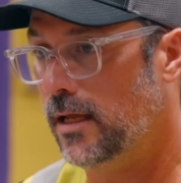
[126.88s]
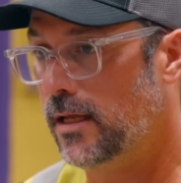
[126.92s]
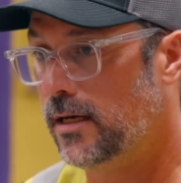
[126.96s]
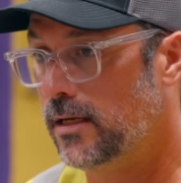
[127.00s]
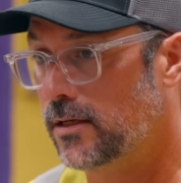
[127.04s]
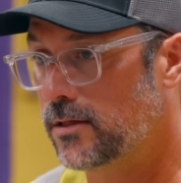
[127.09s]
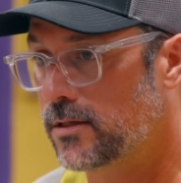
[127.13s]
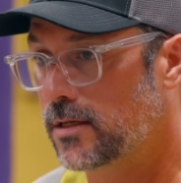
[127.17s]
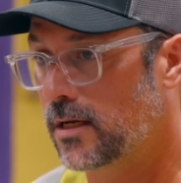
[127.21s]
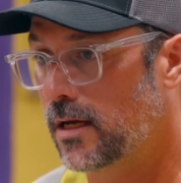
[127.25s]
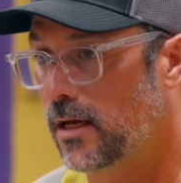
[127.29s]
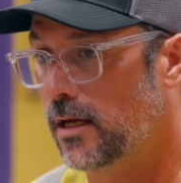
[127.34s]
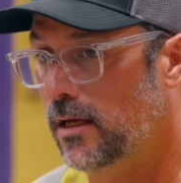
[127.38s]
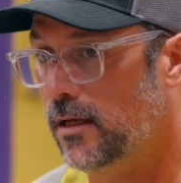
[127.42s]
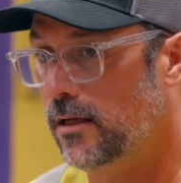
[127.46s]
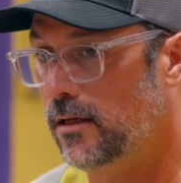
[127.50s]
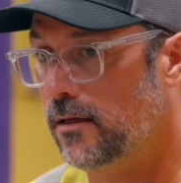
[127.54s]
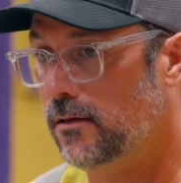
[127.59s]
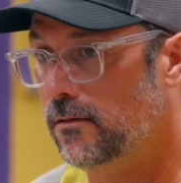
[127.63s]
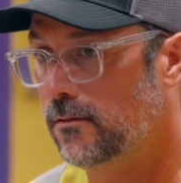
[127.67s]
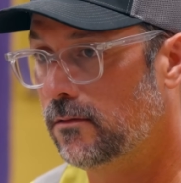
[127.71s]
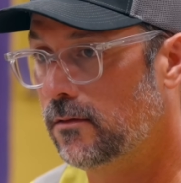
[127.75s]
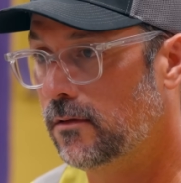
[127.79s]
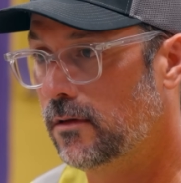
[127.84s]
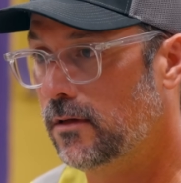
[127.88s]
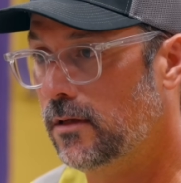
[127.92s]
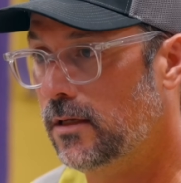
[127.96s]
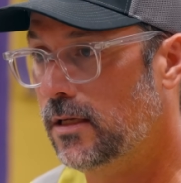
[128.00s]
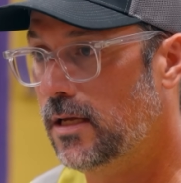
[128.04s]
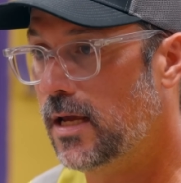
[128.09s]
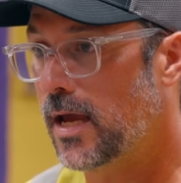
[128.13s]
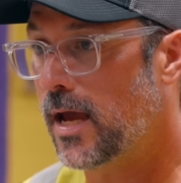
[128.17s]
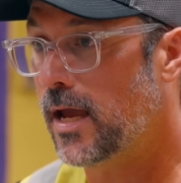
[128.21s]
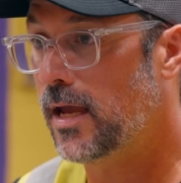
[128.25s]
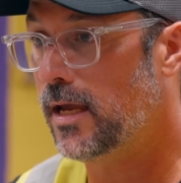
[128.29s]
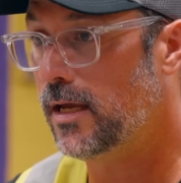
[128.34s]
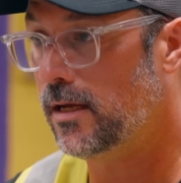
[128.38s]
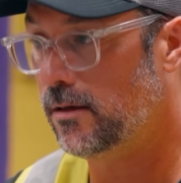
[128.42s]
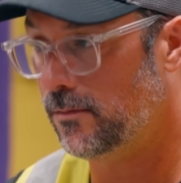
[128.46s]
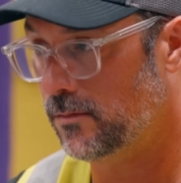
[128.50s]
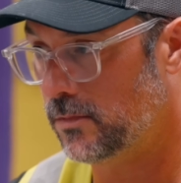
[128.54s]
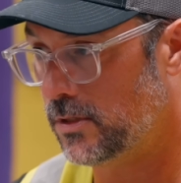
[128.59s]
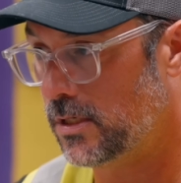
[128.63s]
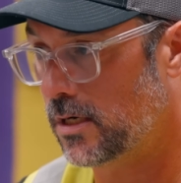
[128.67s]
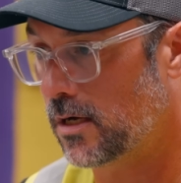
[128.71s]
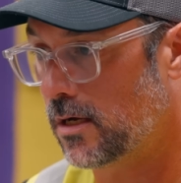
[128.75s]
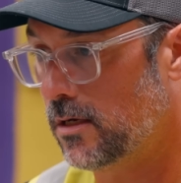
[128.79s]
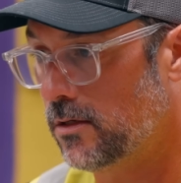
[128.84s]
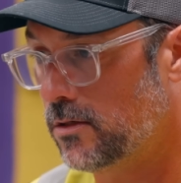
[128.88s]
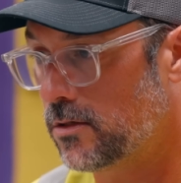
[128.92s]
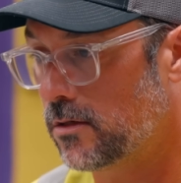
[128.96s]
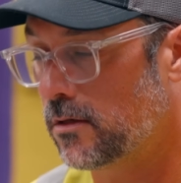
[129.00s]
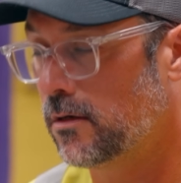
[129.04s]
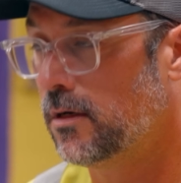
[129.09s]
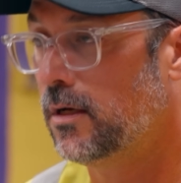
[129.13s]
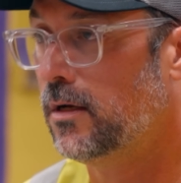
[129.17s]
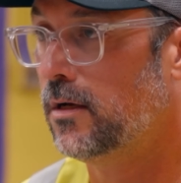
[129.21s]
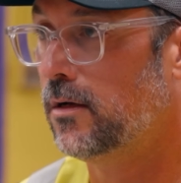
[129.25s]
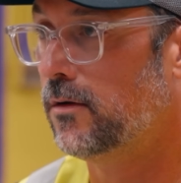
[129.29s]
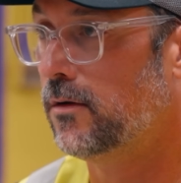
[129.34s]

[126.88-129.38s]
it is a game changer